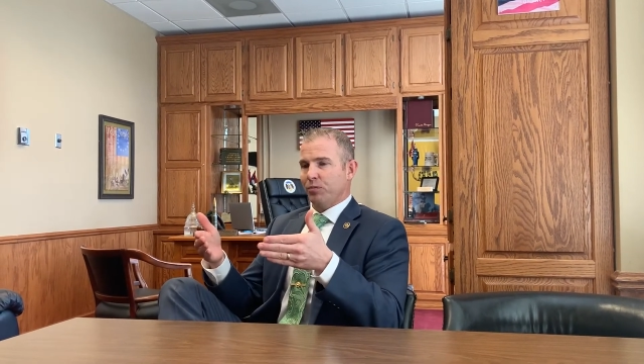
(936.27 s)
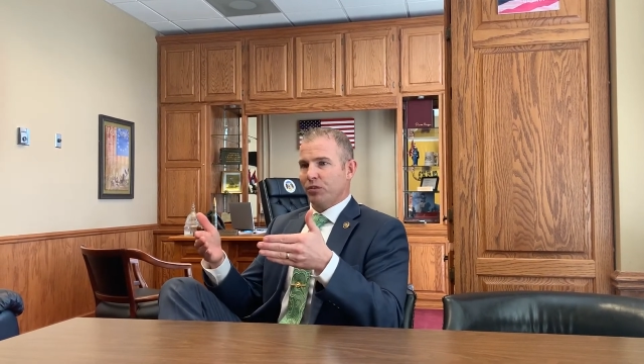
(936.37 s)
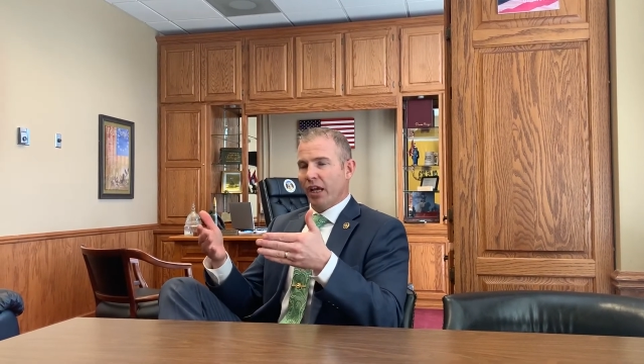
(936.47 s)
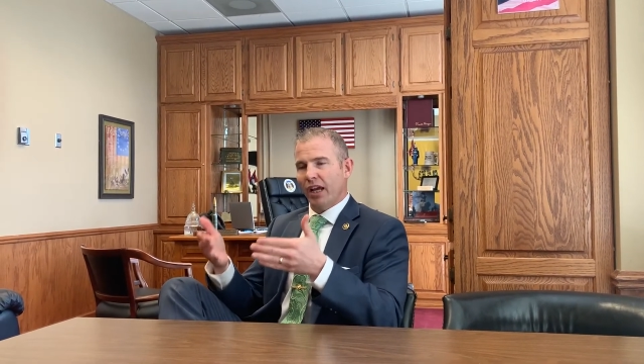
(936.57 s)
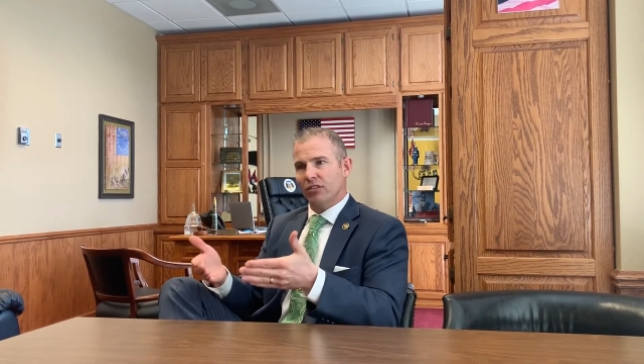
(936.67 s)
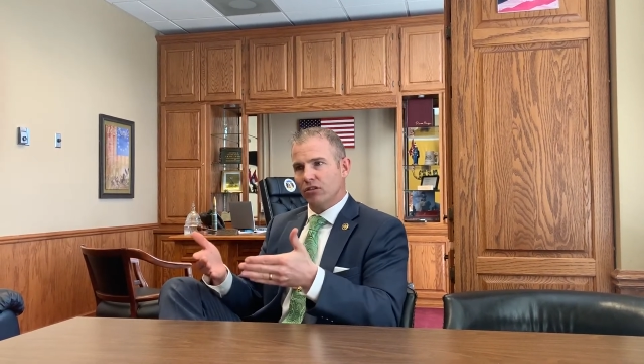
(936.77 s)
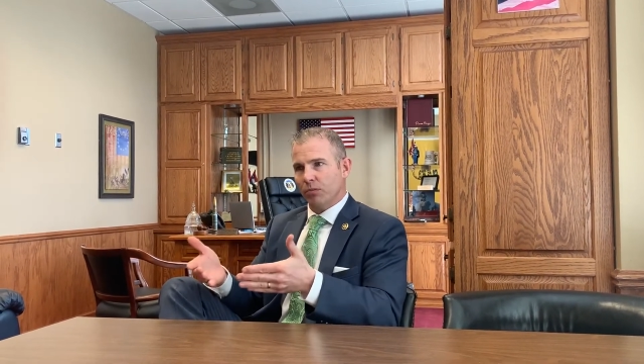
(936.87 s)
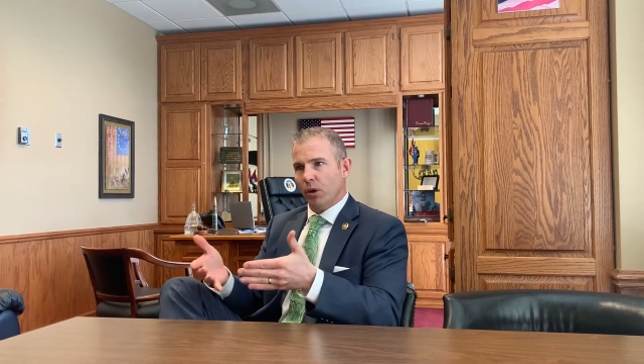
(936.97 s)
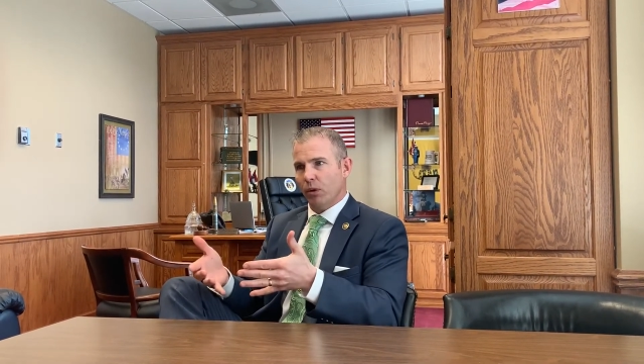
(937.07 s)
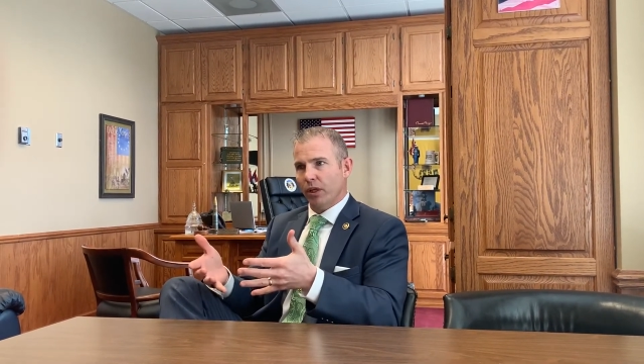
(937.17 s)

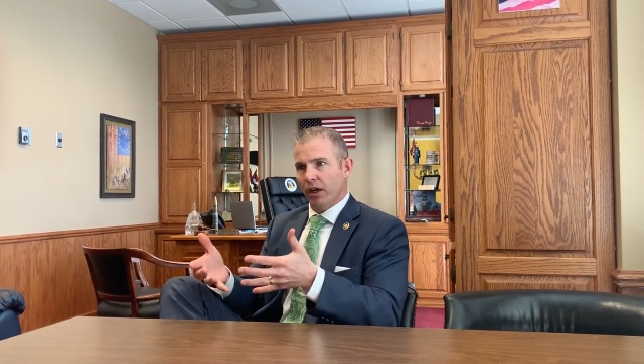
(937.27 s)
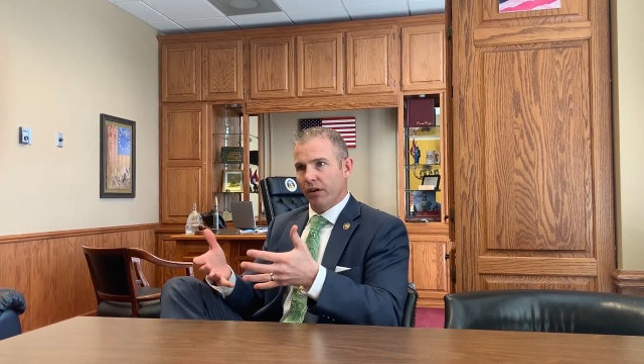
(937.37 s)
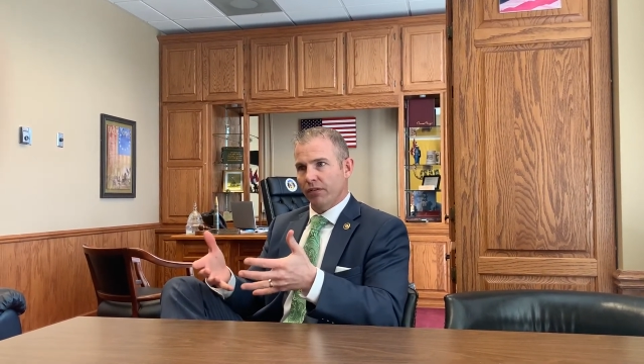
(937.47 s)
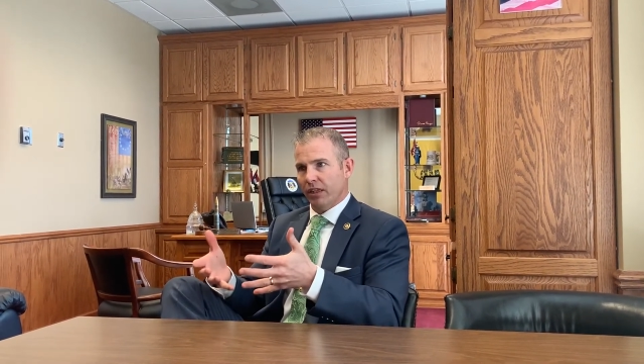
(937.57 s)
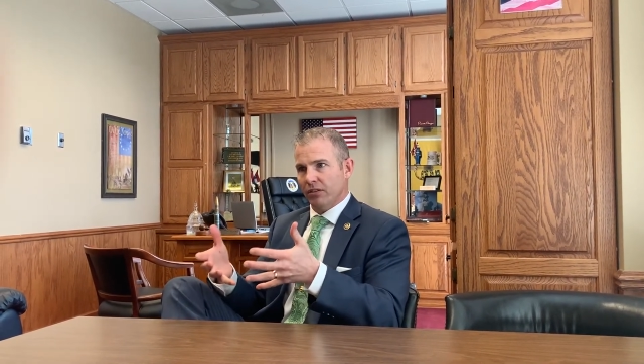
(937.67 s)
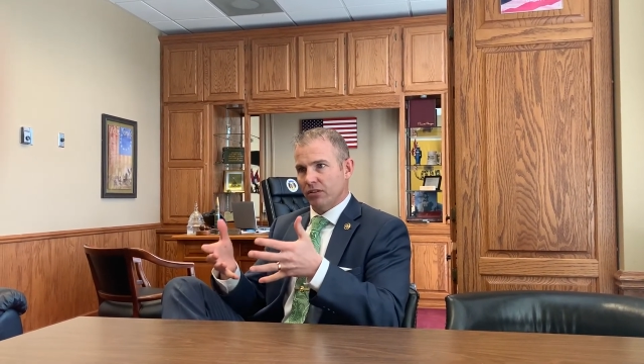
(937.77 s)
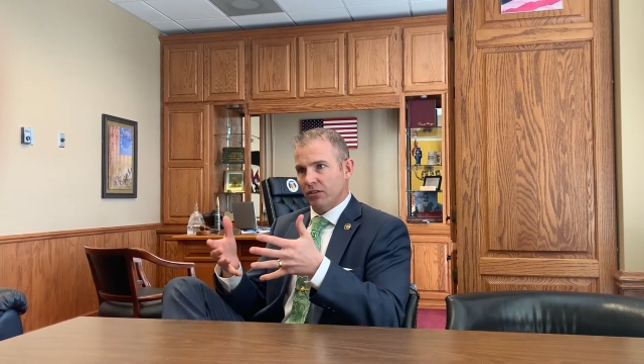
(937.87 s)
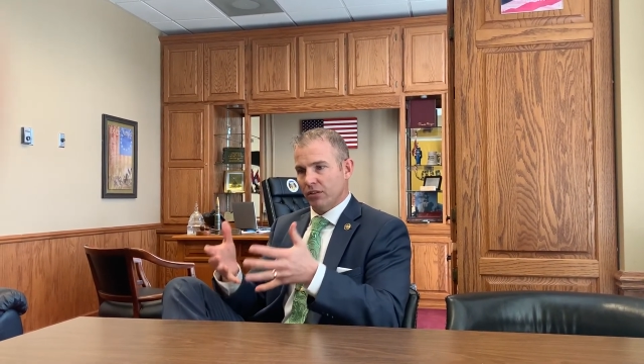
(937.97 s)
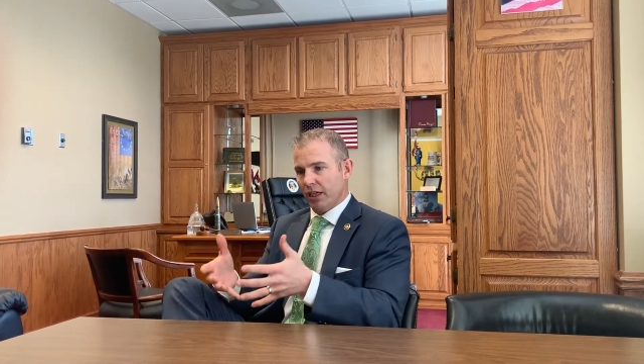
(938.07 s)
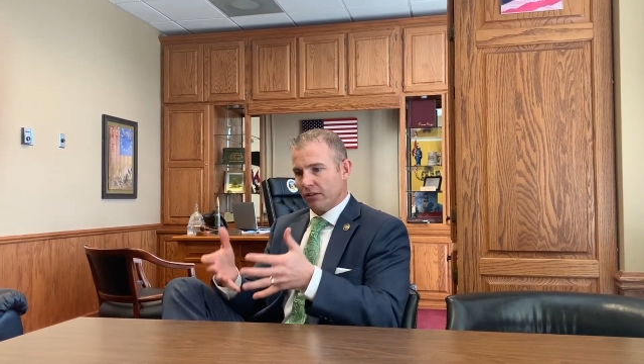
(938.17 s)
testimony of a
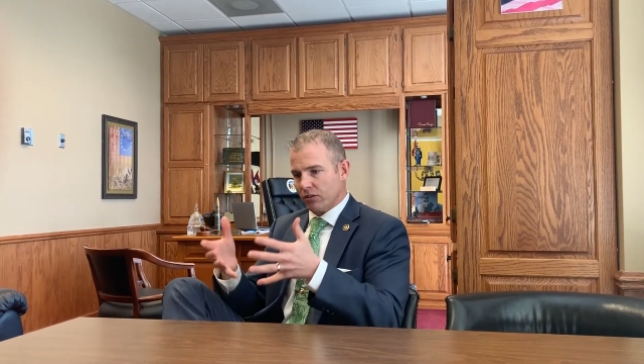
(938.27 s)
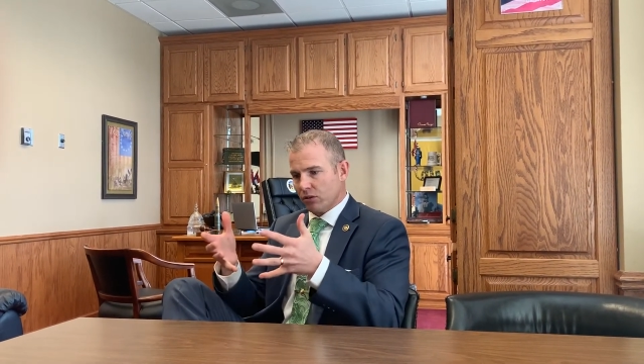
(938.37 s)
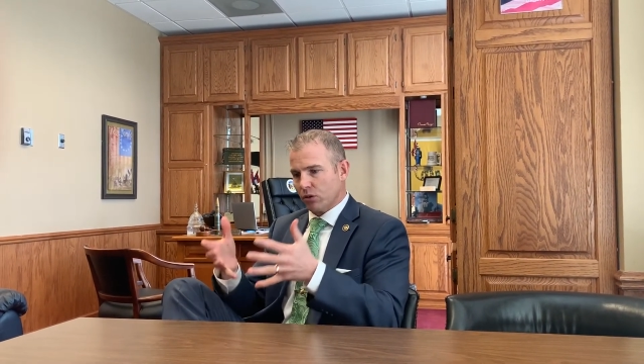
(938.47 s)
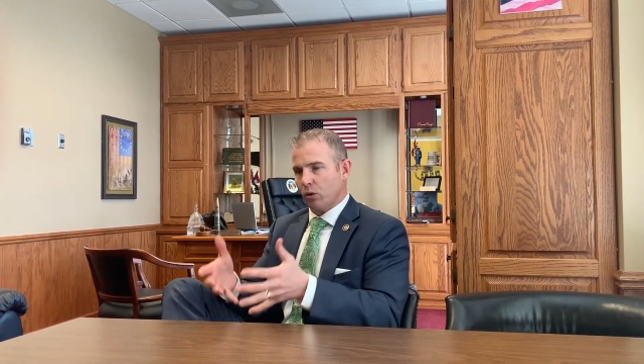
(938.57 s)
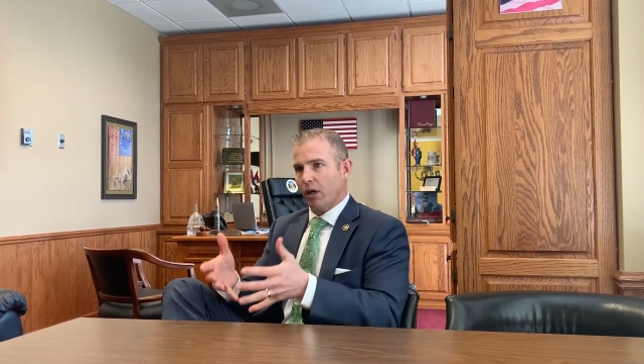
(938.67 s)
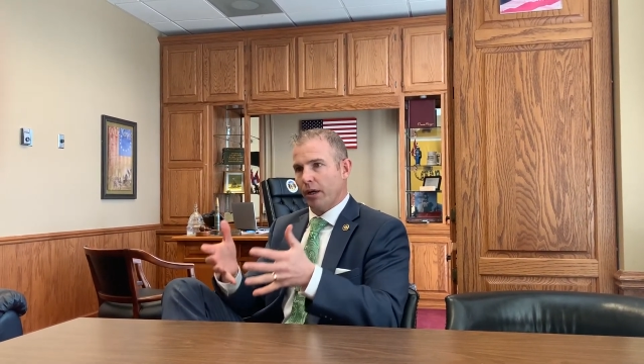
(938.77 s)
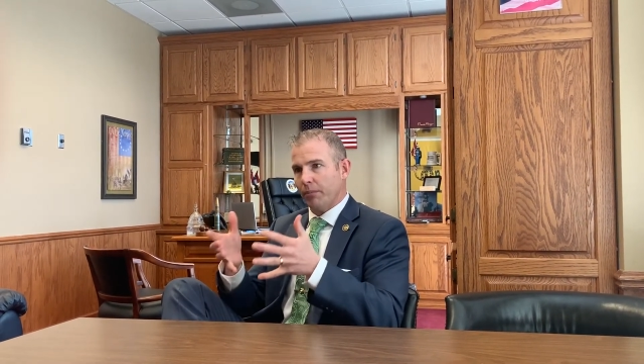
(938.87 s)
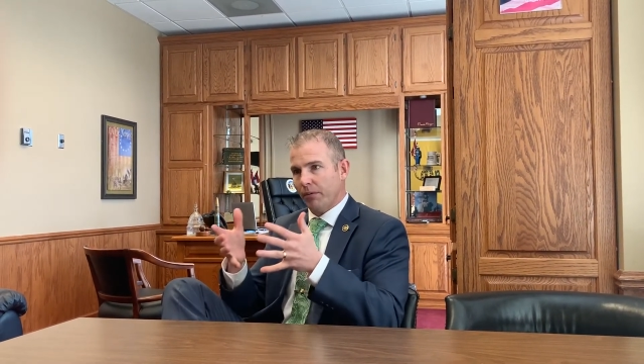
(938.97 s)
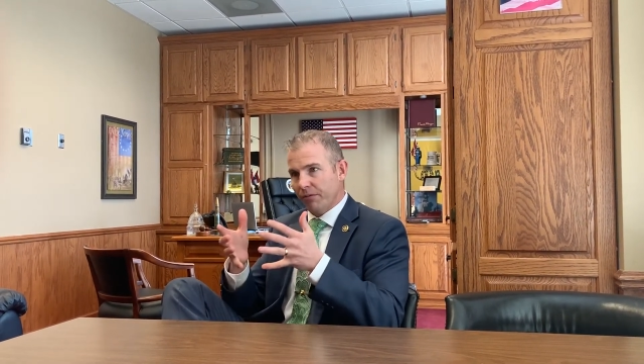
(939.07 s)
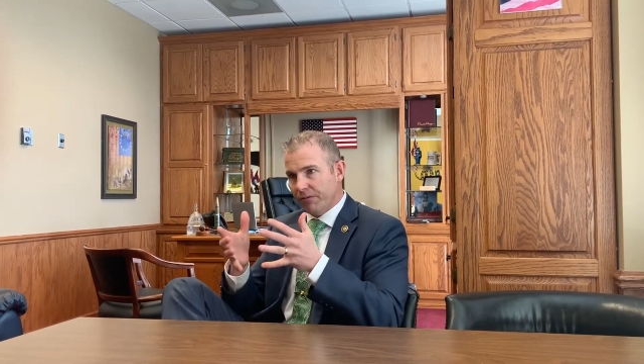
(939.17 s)
sex
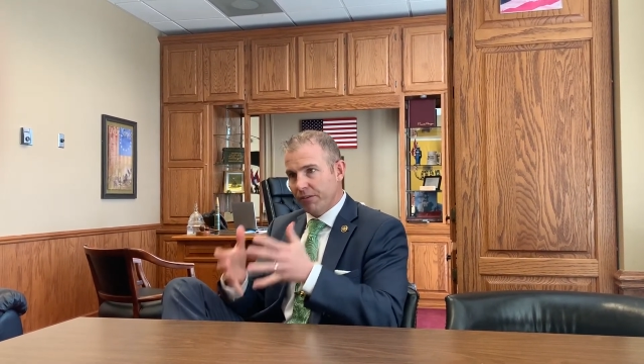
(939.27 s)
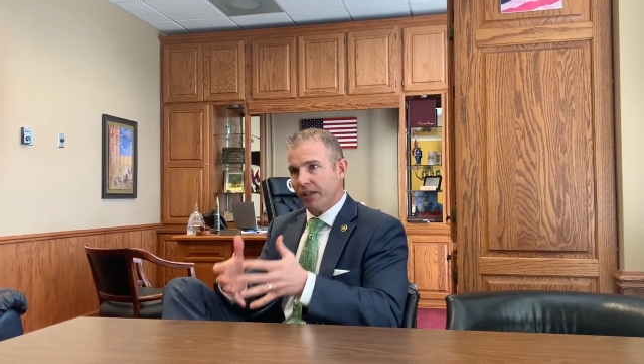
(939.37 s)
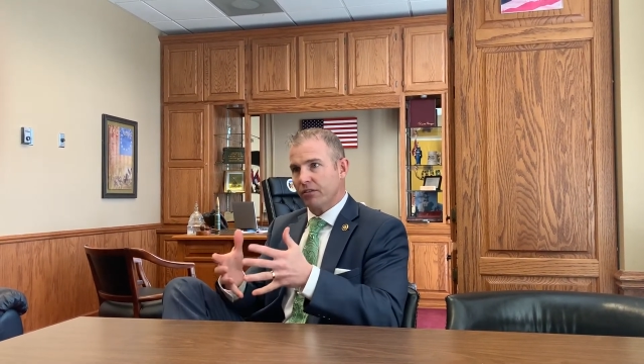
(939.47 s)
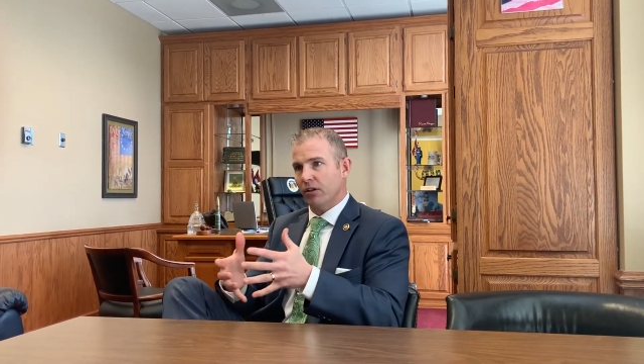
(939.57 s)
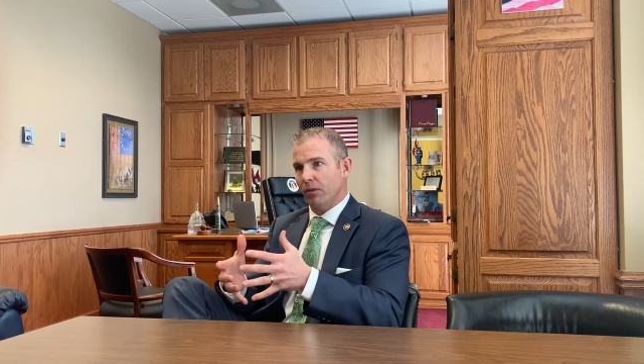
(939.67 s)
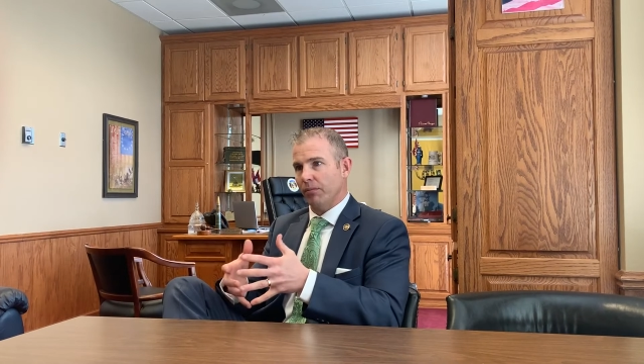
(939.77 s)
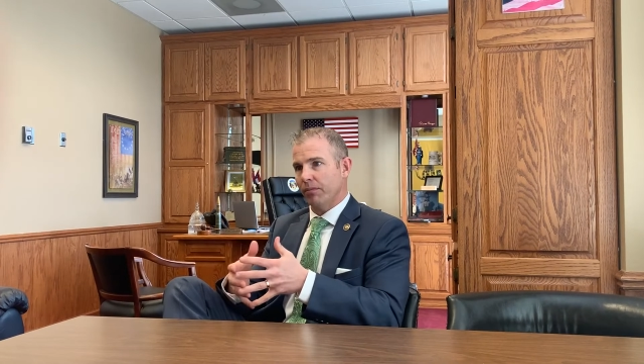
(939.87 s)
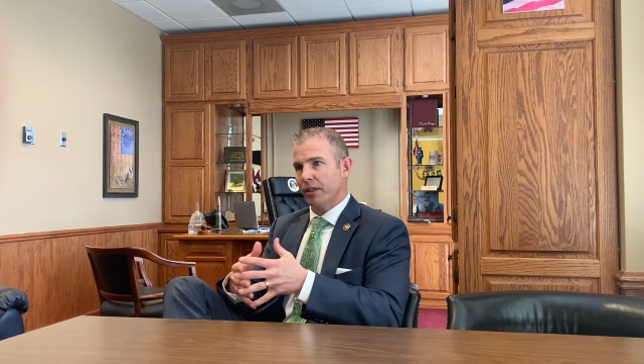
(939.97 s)
crime victim